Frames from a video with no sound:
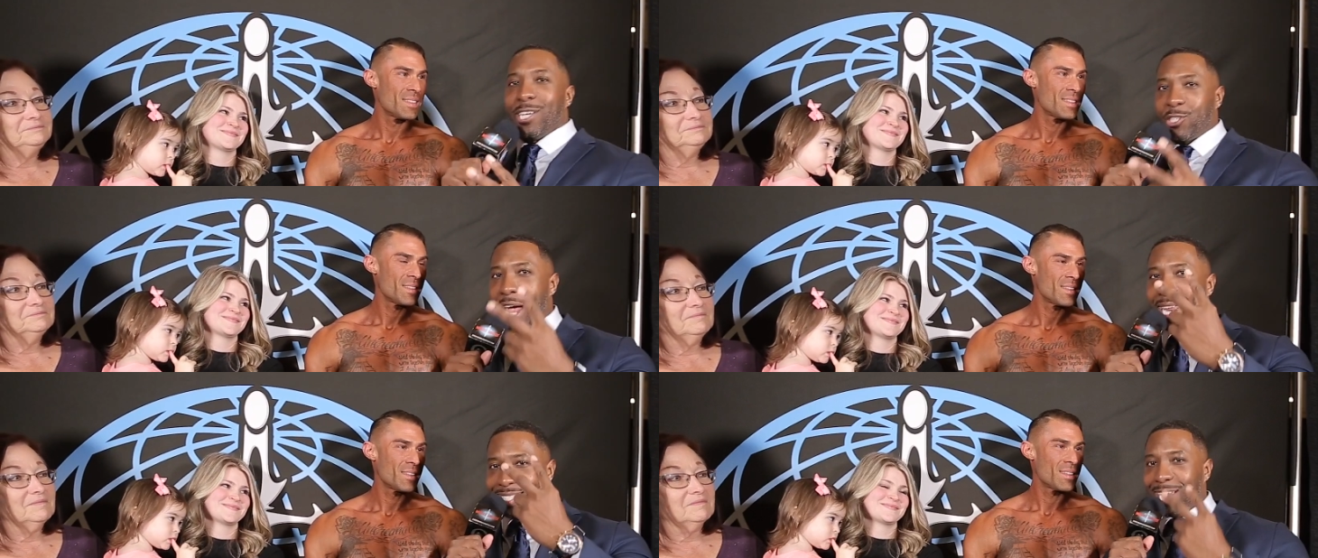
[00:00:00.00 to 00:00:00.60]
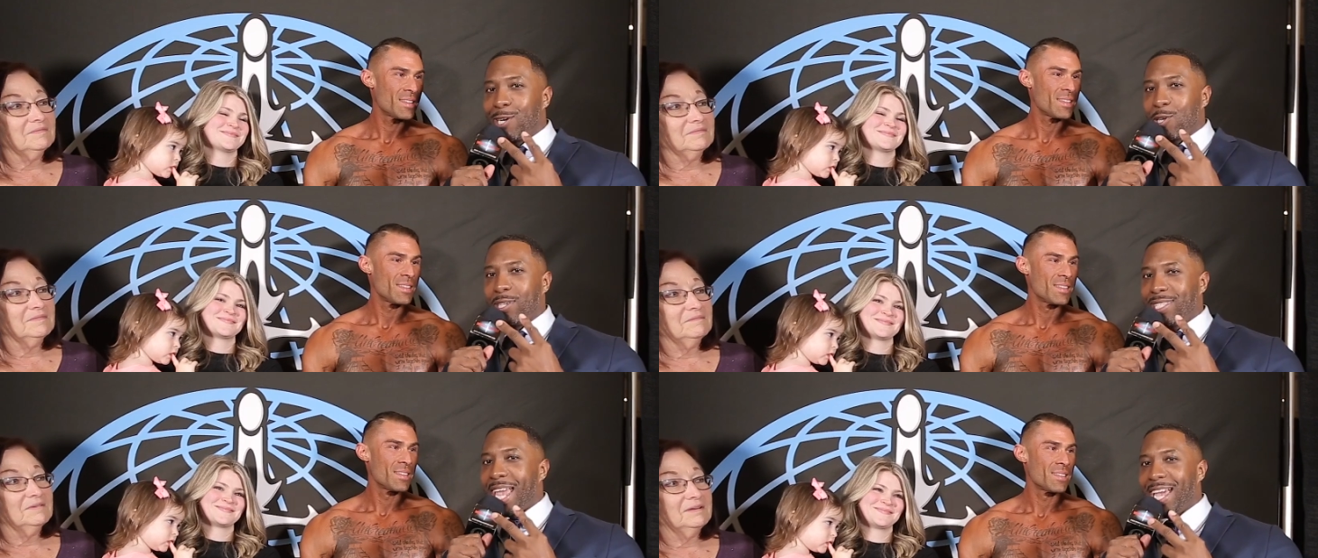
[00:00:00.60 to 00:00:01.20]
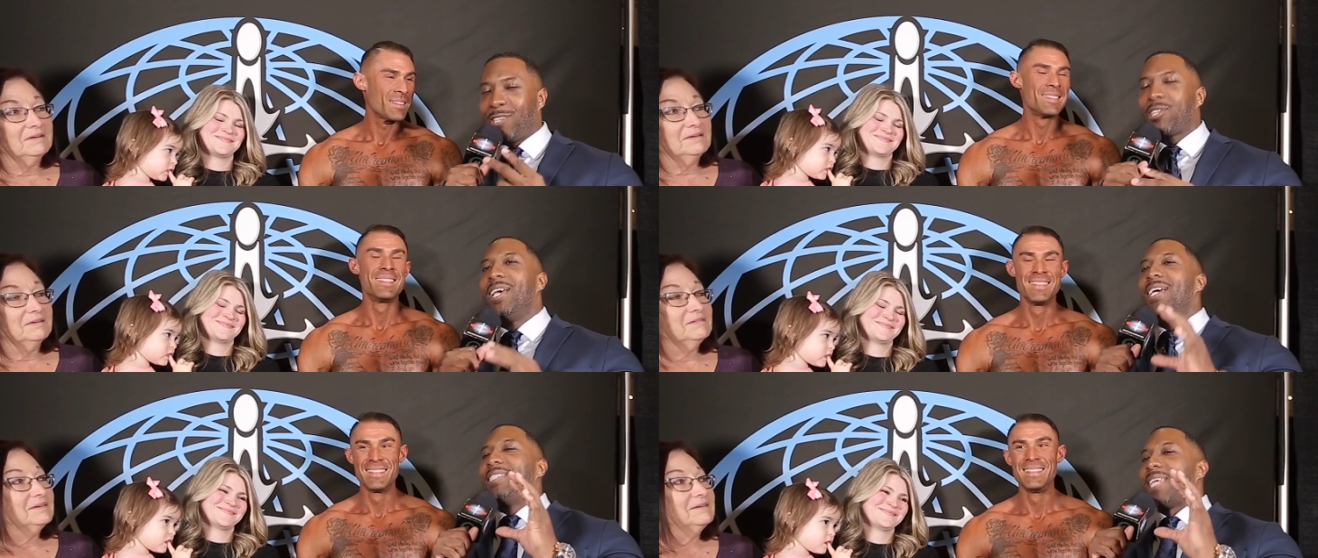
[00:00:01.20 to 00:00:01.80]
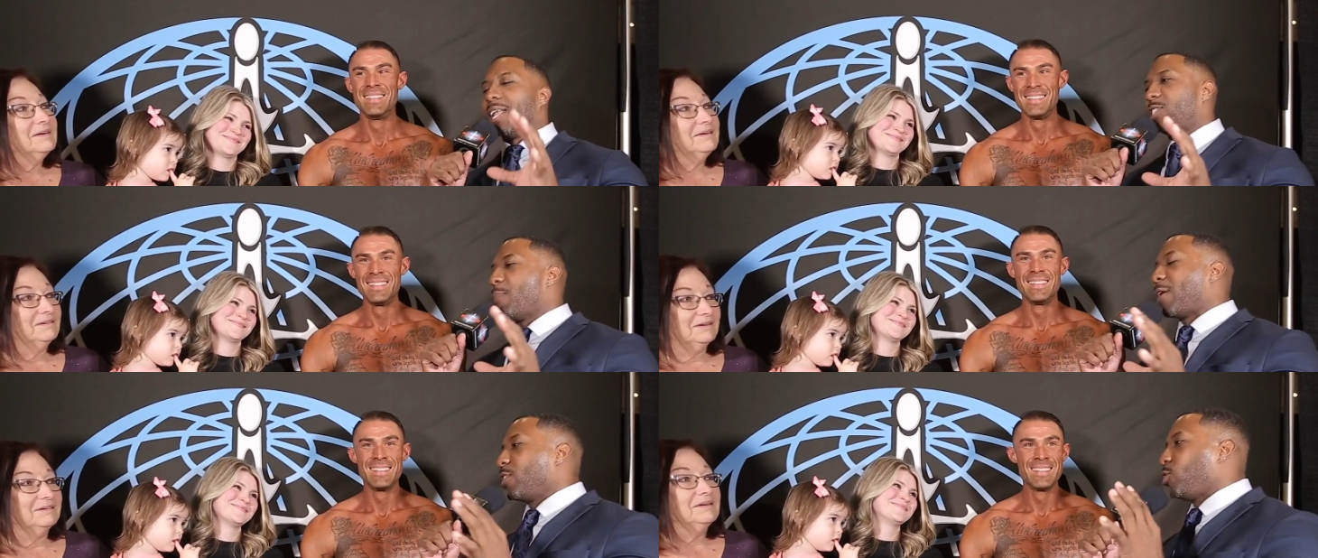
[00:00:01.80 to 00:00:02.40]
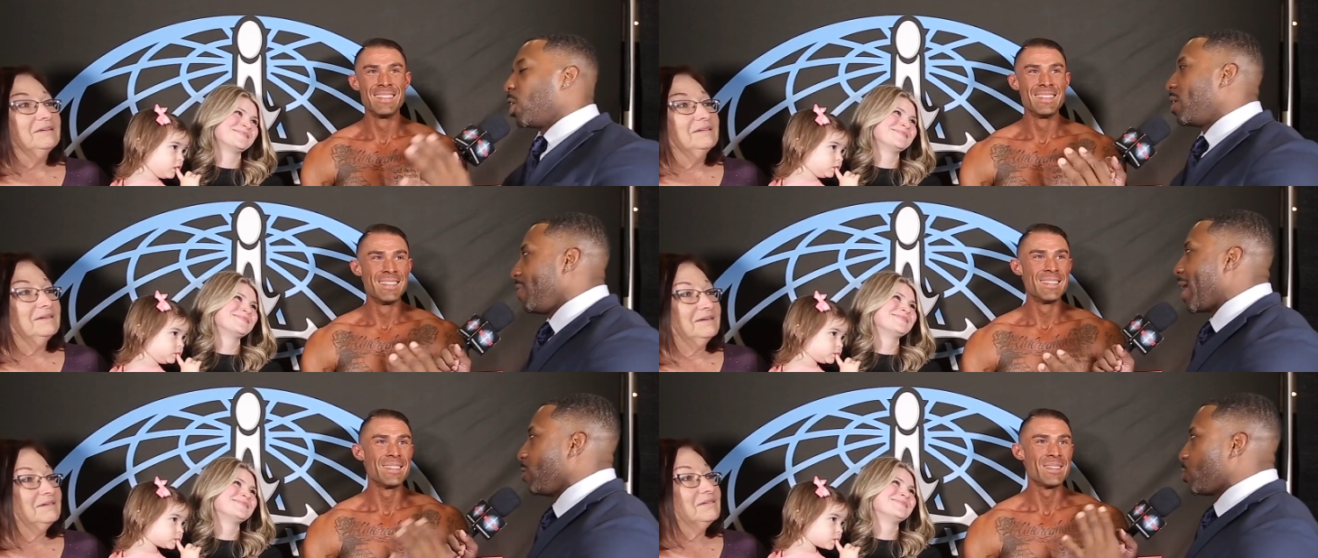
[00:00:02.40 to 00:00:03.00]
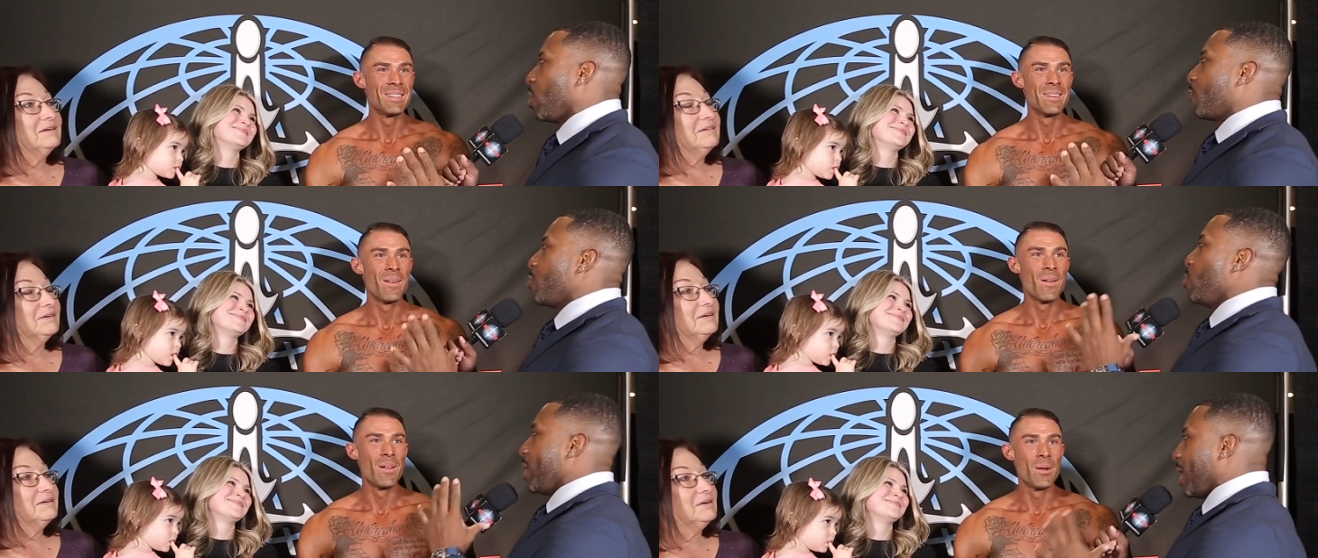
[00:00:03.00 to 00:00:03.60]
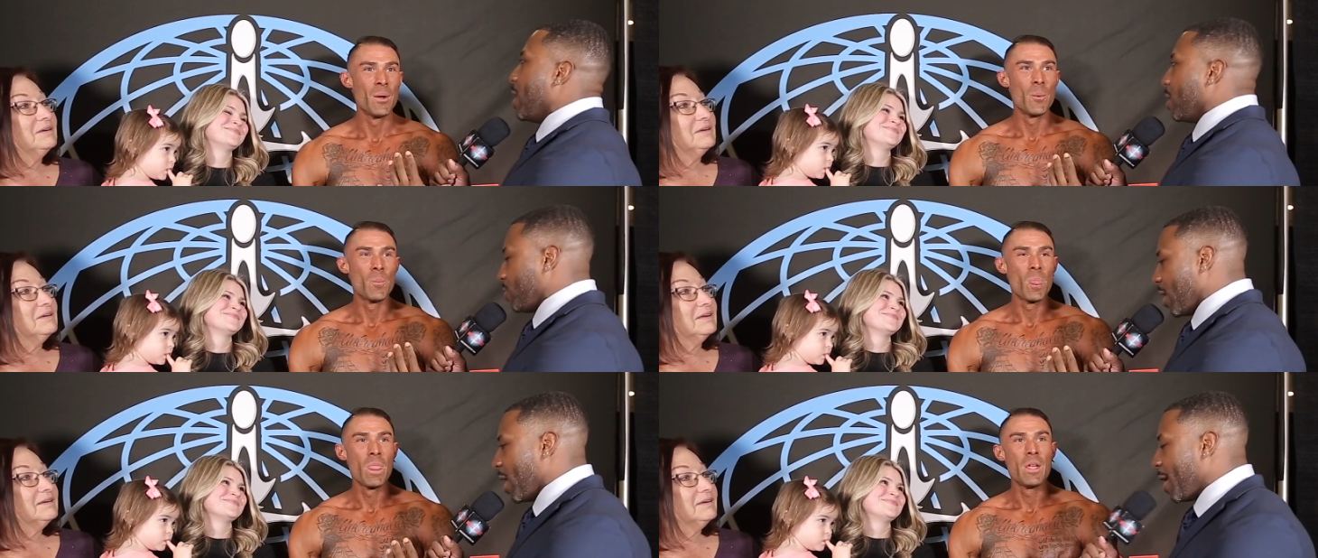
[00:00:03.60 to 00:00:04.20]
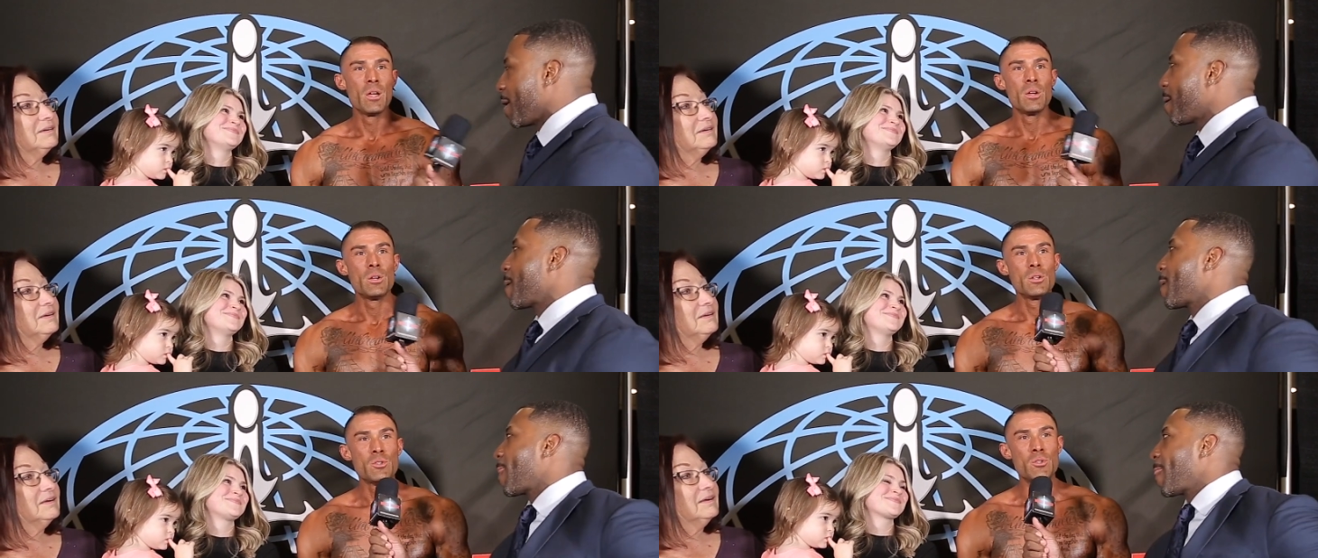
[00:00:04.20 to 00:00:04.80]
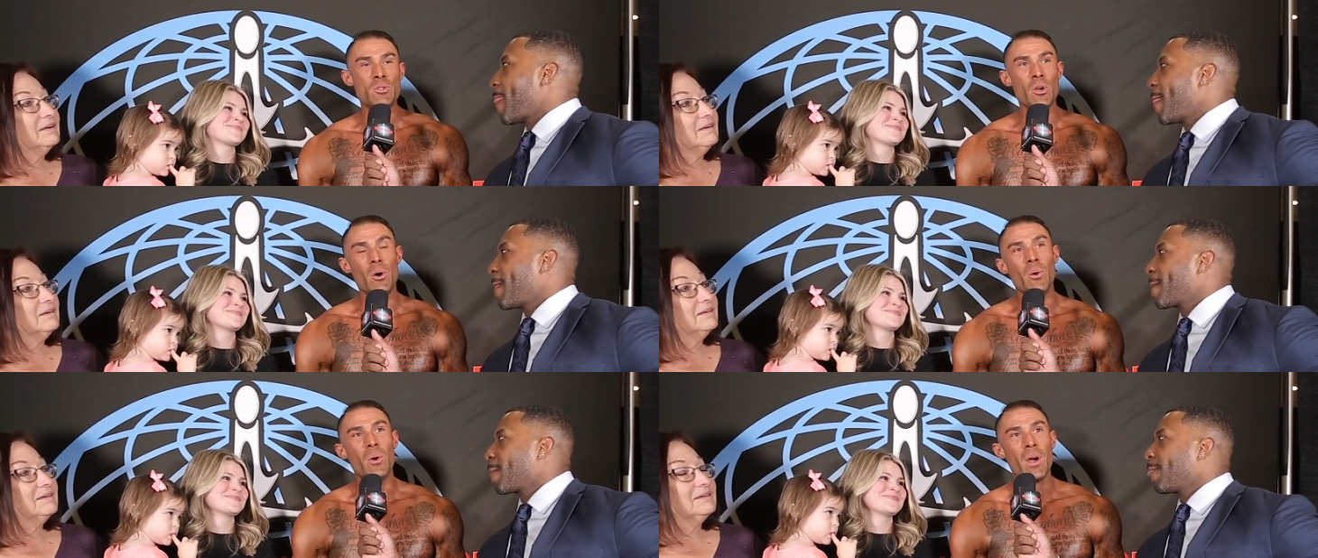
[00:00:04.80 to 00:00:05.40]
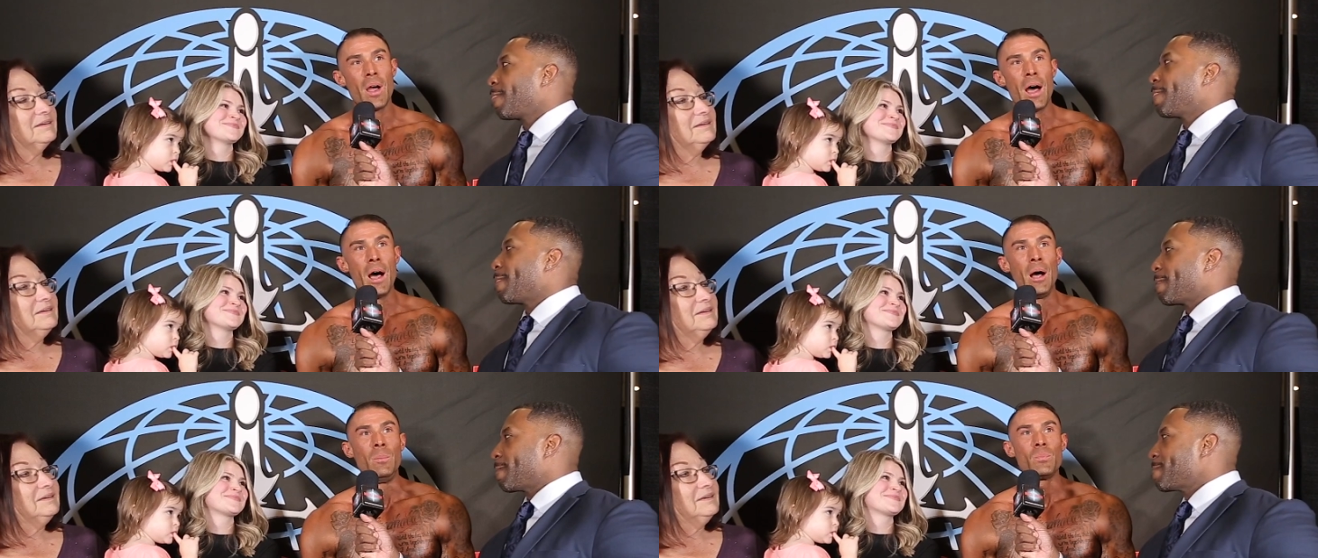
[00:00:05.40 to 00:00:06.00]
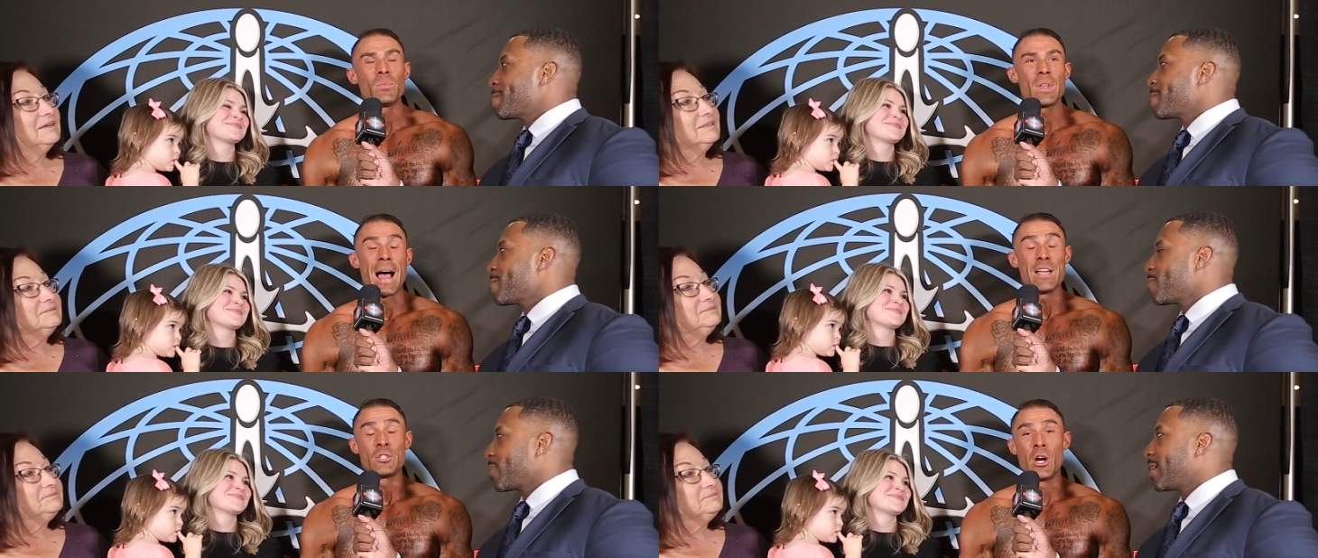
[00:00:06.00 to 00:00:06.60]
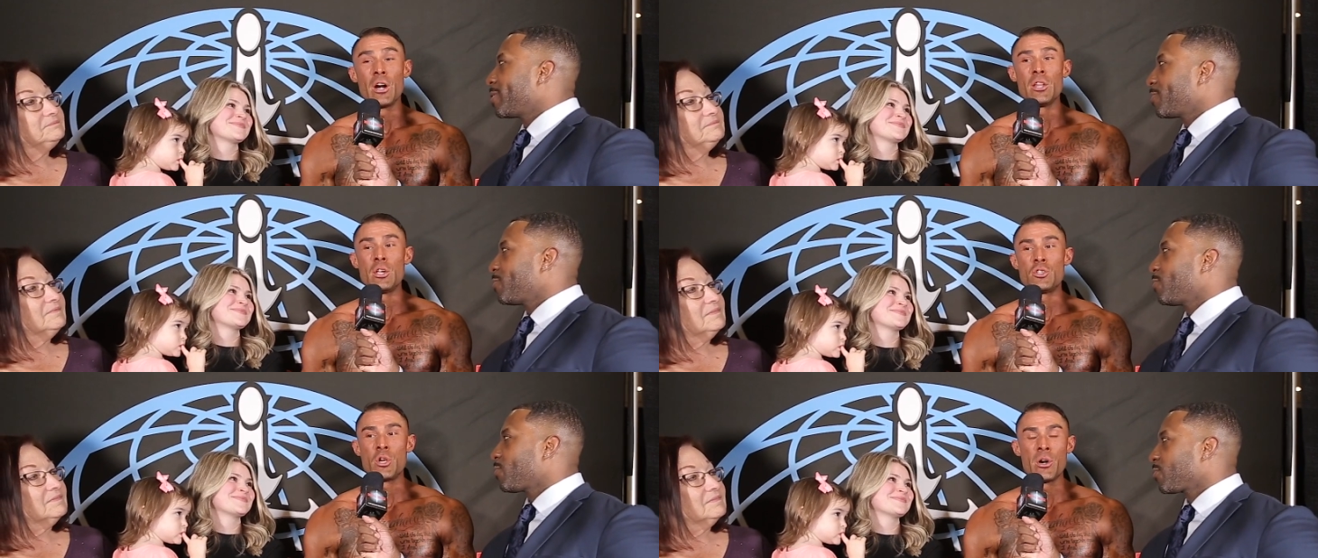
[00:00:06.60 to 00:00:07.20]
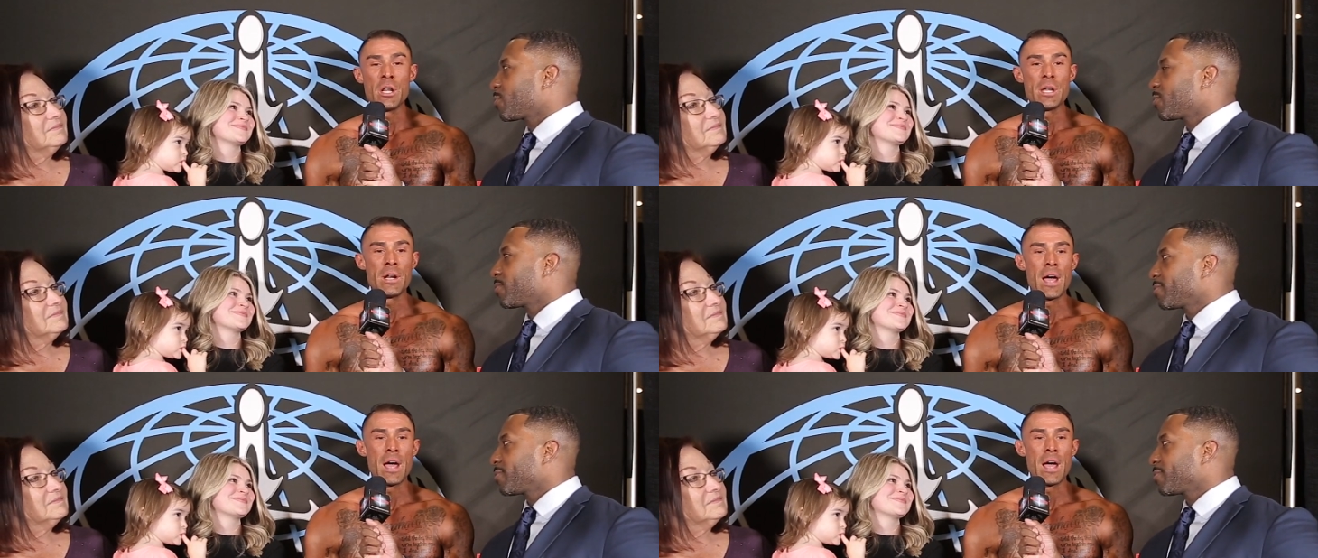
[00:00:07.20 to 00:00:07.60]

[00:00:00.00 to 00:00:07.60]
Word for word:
Speaker 1: shedding tears on stage. Tell us about the journey that it took for you to get here today.
Speaker 2: So, I started this journey in